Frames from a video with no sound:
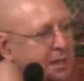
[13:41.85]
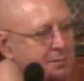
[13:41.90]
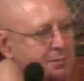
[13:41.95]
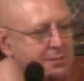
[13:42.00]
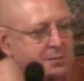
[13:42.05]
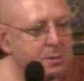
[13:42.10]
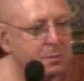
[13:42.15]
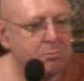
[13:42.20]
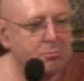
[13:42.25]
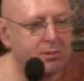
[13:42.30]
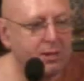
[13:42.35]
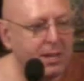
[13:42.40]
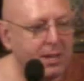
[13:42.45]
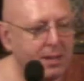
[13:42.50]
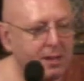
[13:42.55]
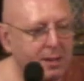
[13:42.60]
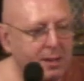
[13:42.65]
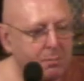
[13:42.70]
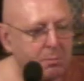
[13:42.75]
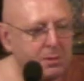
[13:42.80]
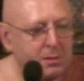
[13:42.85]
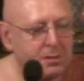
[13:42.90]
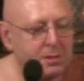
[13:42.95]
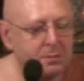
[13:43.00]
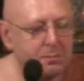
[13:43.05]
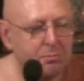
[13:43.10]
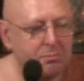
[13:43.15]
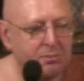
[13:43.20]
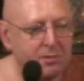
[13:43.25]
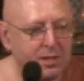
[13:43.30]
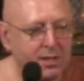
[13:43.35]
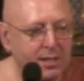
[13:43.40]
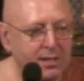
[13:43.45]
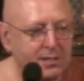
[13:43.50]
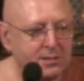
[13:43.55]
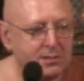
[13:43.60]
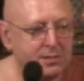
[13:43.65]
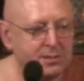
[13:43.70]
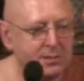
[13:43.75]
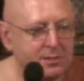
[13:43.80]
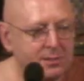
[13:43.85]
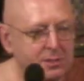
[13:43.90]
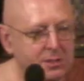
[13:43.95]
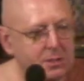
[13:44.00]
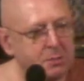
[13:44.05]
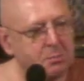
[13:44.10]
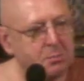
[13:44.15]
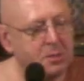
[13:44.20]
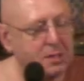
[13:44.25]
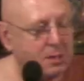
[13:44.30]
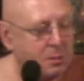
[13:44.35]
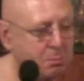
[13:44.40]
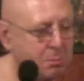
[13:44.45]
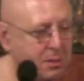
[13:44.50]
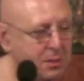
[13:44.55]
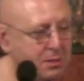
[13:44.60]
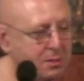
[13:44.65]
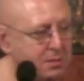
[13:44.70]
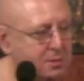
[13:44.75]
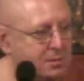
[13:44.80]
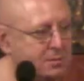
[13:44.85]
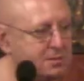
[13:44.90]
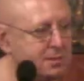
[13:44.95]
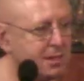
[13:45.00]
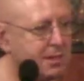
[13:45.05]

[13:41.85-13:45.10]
is a breakup in a relationship, you know, because they